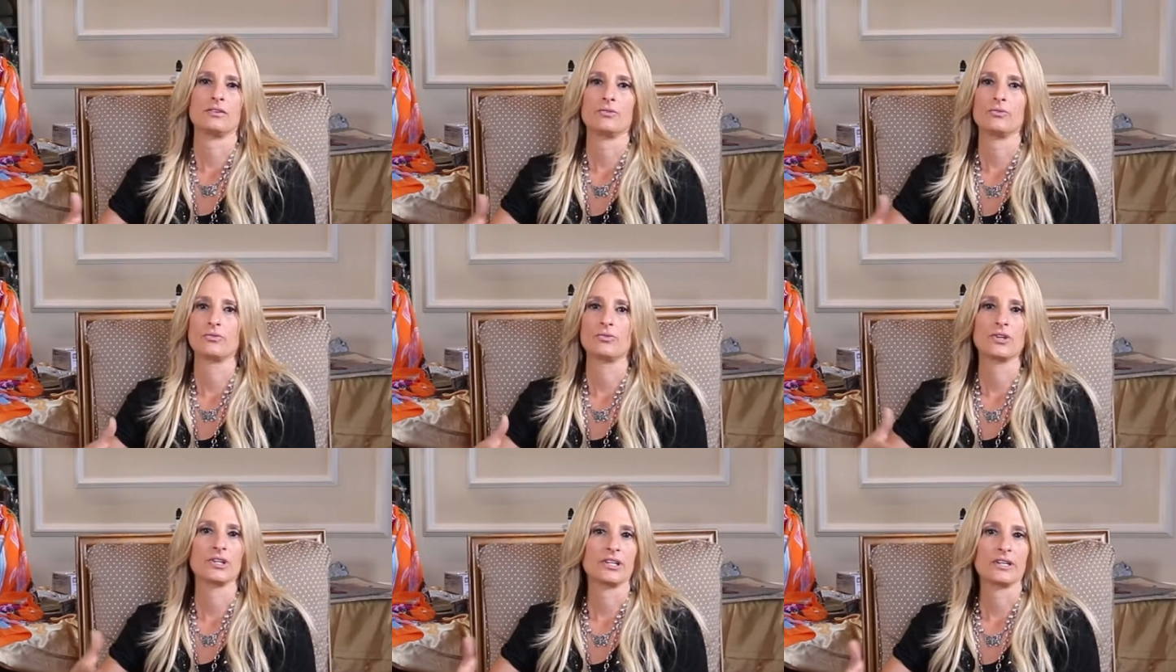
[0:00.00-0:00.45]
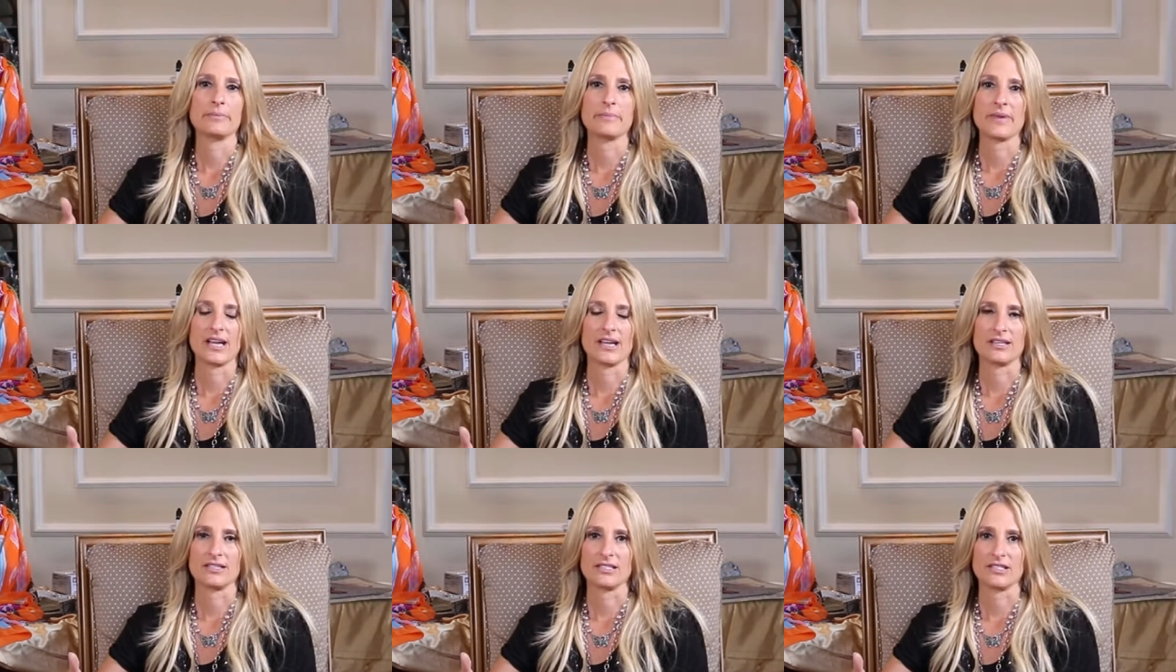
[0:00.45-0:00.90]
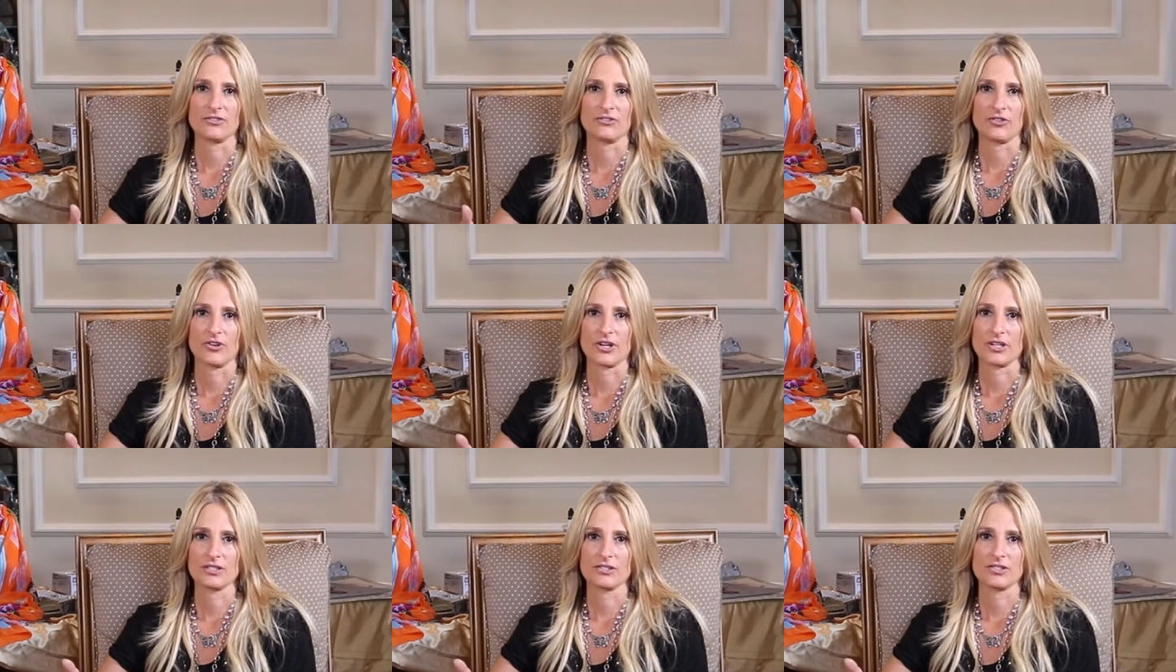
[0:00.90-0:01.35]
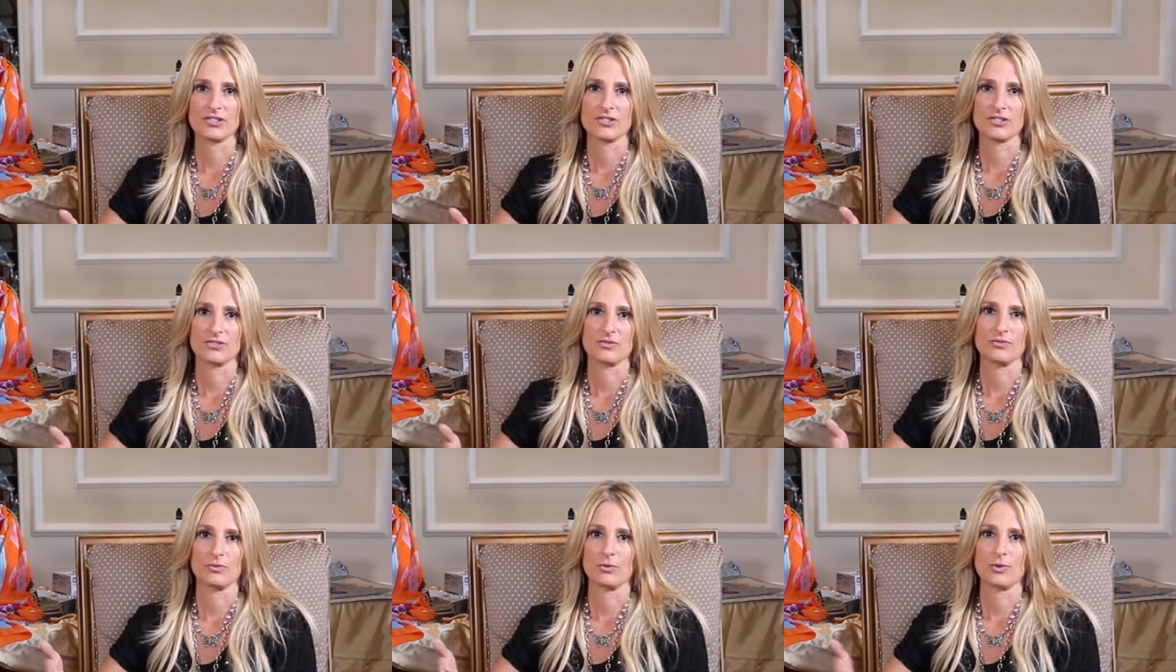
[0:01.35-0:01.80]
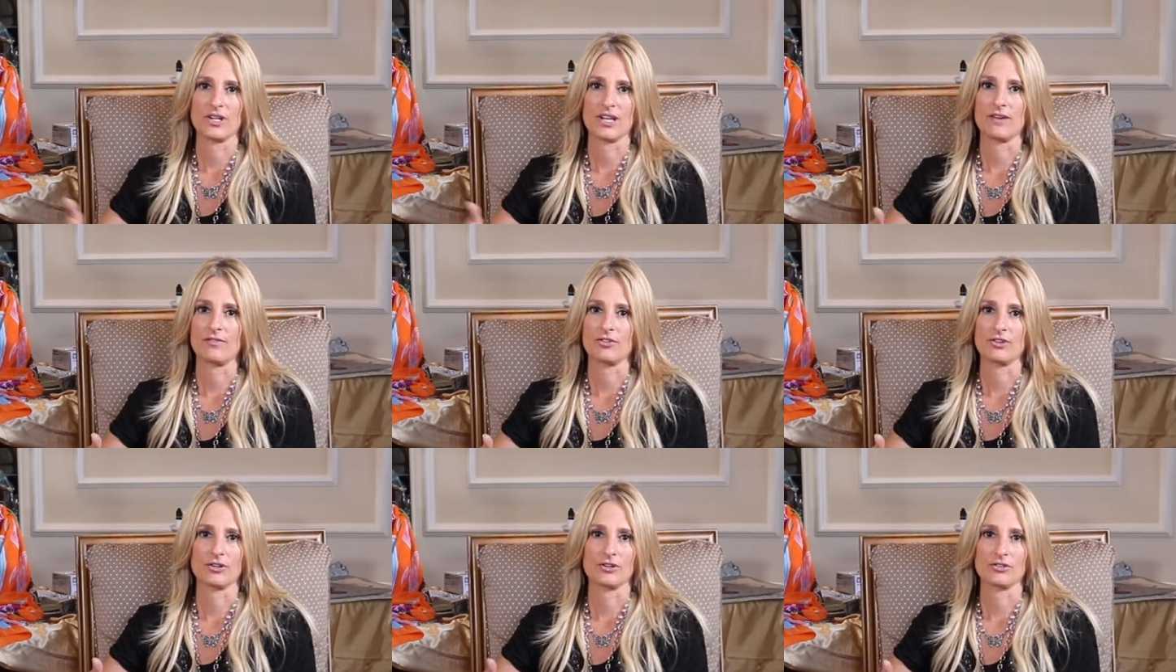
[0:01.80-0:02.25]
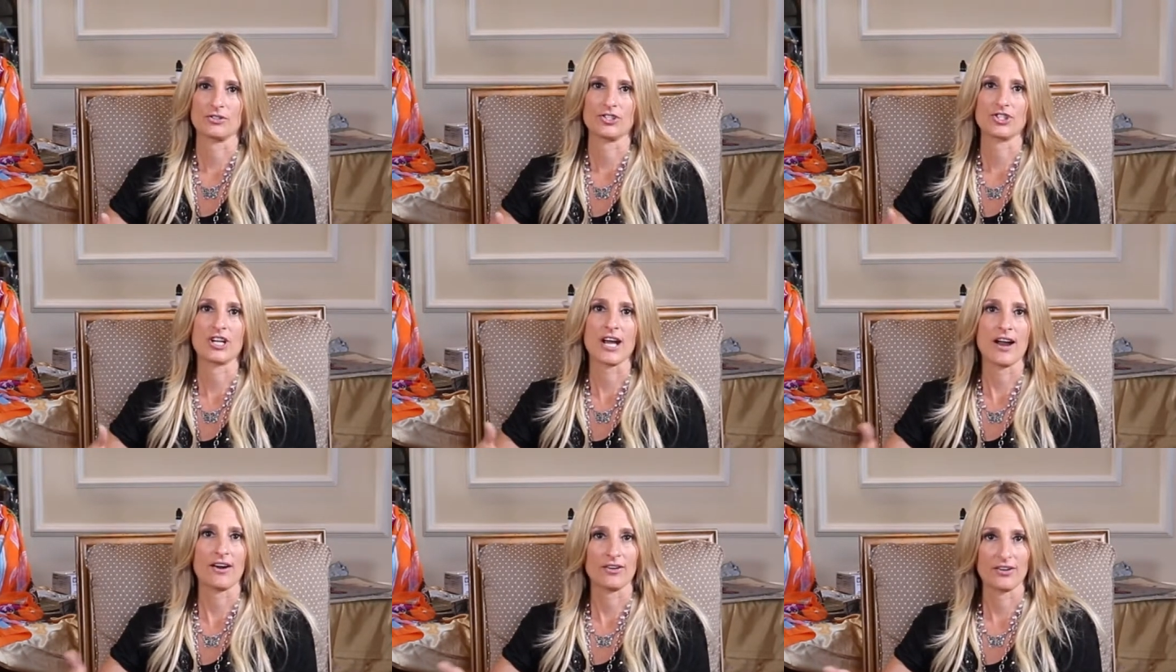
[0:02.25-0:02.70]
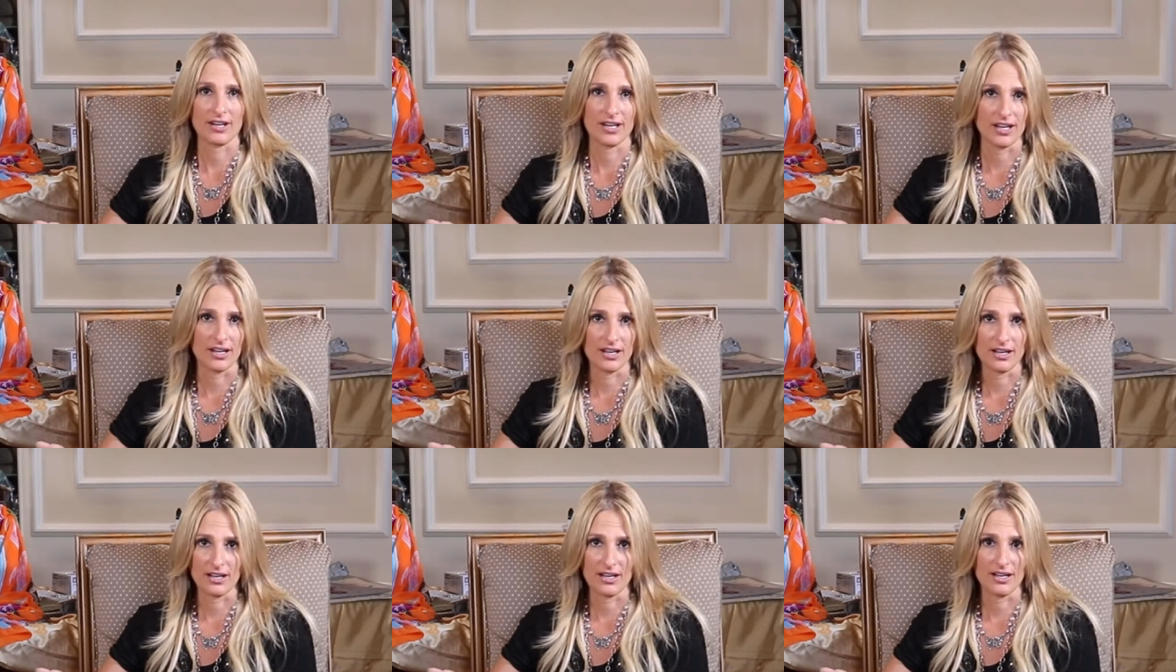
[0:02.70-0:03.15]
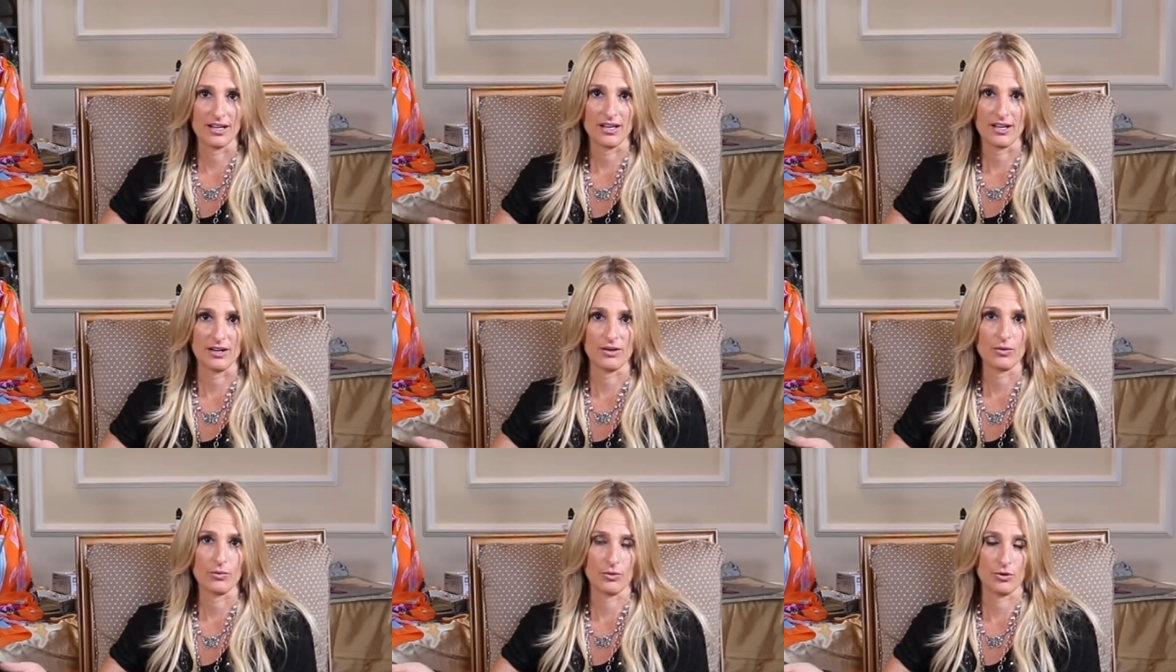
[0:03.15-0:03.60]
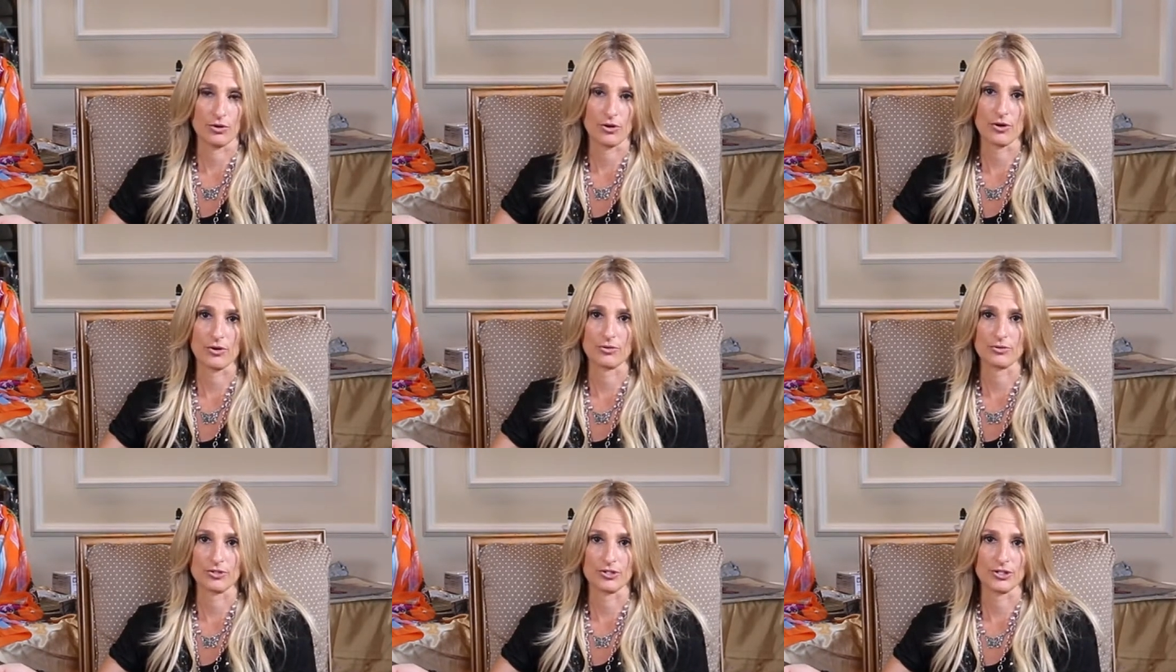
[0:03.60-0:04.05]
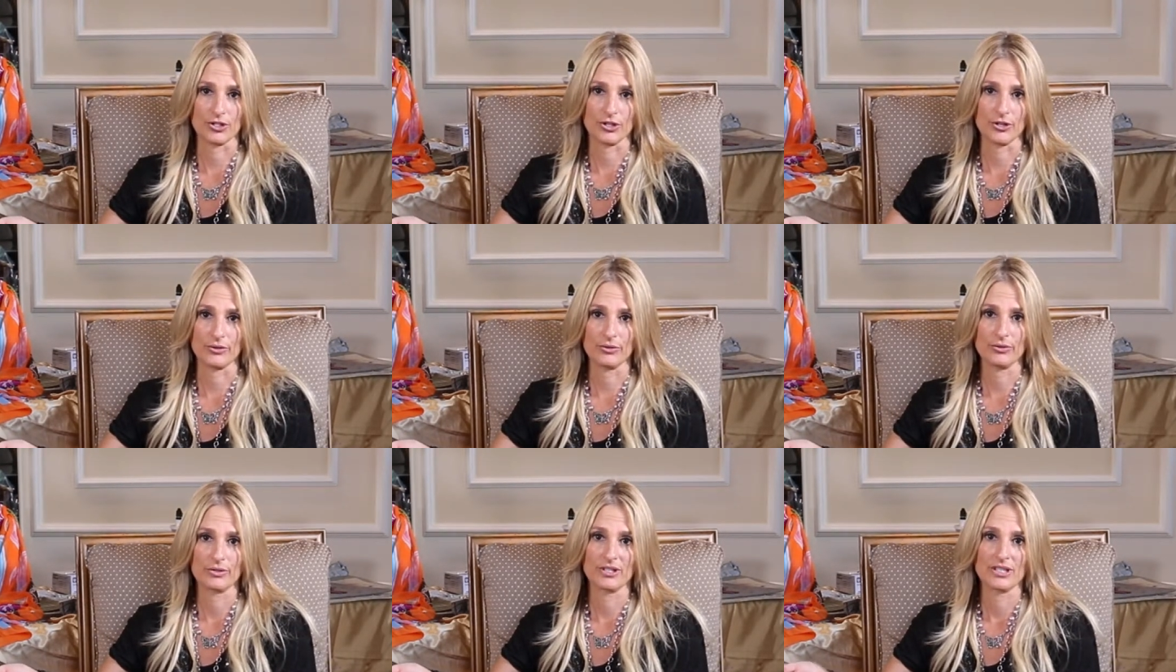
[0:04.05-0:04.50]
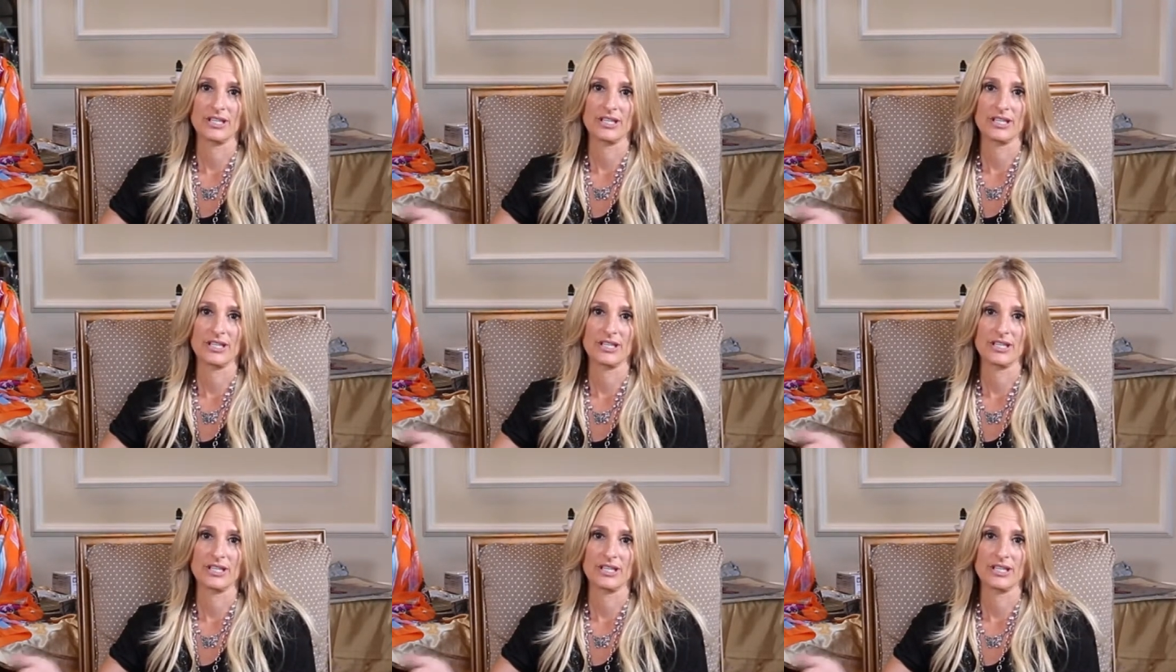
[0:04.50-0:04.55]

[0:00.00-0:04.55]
really make a difference, whatever charity it will go to.